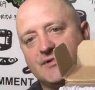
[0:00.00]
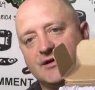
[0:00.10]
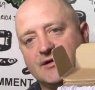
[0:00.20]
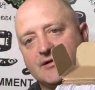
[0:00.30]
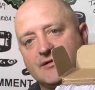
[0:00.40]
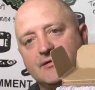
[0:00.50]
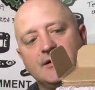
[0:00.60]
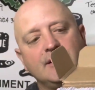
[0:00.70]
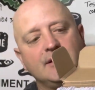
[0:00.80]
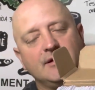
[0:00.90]
And
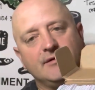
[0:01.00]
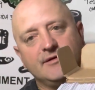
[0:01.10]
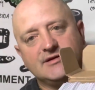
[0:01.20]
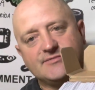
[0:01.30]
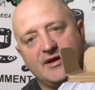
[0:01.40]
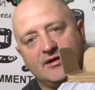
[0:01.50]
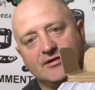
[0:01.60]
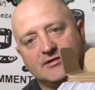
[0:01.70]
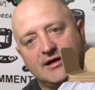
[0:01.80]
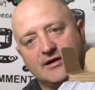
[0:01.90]
these might
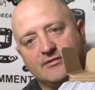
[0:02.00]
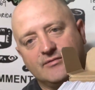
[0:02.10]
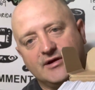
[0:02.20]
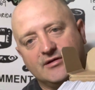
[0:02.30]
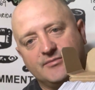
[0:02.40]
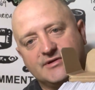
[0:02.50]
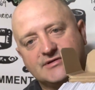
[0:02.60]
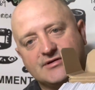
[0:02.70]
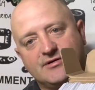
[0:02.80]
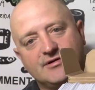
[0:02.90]
look like regular
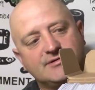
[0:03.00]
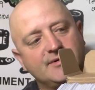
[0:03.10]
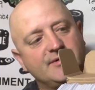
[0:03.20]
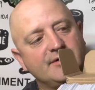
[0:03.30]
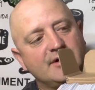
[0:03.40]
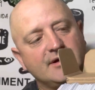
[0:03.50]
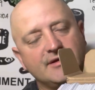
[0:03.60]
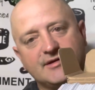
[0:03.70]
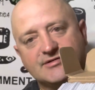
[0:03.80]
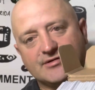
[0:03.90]
business cards, but they're not.
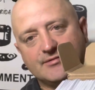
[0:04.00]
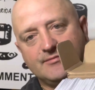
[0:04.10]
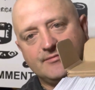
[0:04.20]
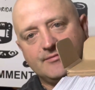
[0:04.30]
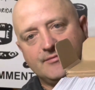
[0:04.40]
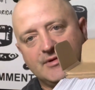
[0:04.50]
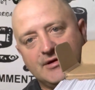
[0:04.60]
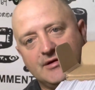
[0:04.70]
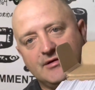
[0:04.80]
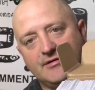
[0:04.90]
These are
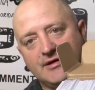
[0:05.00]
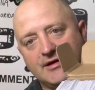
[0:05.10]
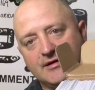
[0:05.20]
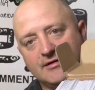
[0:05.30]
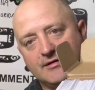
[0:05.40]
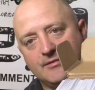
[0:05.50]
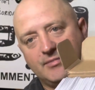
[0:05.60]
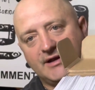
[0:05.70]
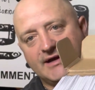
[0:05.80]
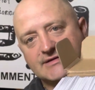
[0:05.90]
the
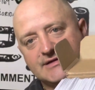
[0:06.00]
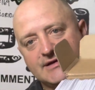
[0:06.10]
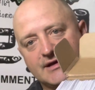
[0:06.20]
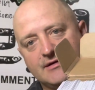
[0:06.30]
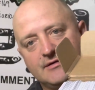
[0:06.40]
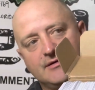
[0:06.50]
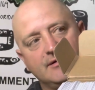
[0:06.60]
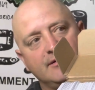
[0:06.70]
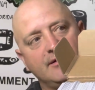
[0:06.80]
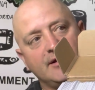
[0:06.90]
plastic,
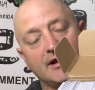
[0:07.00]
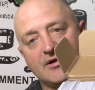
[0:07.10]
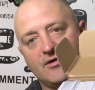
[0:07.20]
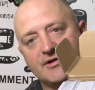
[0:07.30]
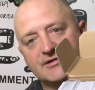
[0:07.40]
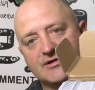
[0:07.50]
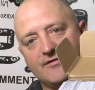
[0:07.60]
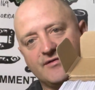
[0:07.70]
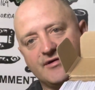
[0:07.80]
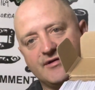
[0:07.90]
and I always go
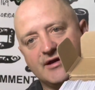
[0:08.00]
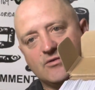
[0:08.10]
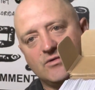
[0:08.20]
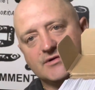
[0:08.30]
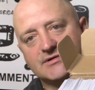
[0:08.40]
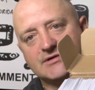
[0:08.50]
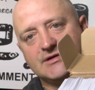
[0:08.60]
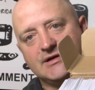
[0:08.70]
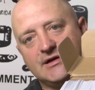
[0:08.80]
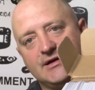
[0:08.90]
for the thick ones.
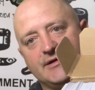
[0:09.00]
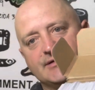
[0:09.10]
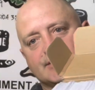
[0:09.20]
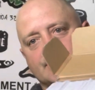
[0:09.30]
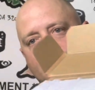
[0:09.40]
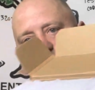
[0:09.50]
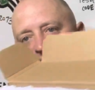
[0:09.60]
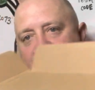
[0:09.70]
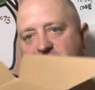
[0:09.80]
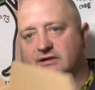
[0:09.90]
These are
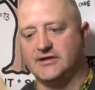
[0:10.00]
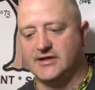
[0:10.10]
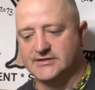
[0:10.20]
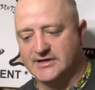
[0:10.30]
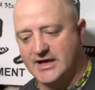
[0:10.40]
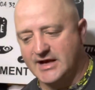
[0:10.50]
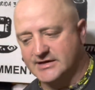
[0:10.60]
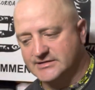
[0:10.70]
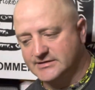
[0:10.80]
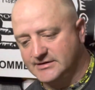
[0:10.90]
basically the
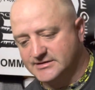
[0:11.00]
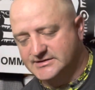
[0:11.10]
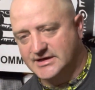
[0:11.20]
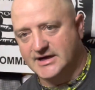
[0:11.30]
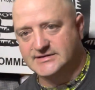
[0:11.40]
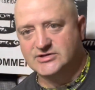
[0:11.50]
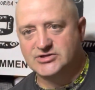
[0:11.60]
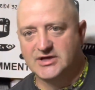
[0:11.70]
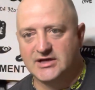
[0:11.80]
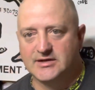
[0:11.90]
exact size and
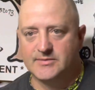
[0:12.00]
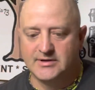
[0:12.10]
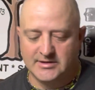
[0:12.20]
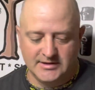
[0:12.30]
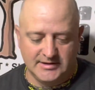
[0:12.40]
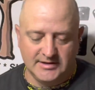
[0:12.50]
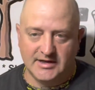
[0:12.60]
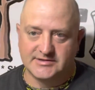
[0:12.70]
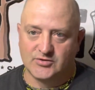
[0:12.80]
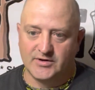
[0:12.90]
shape
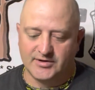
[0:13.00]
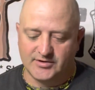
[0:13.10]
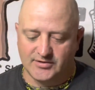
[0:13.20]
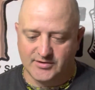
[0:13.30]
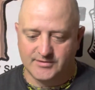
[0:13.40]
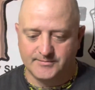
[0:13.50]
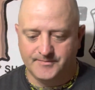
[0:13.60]
as a credit card.